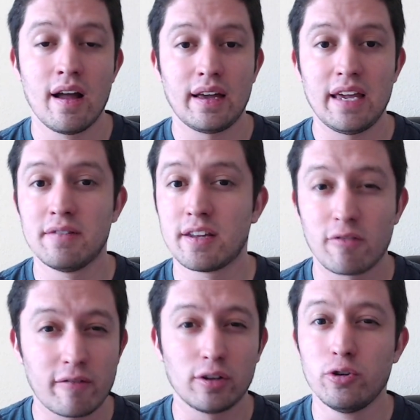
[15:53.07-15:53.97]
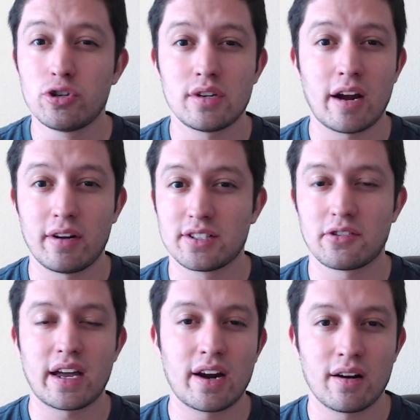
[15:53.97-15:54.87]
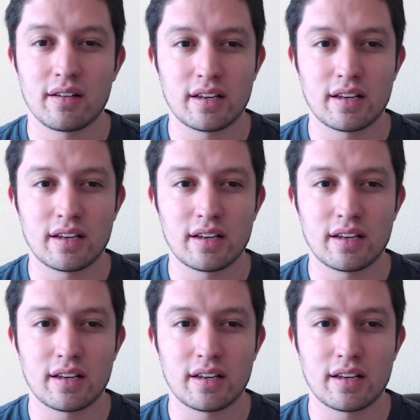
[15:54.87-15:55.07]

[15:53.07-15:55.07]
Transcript: Even the revolutionaries are there,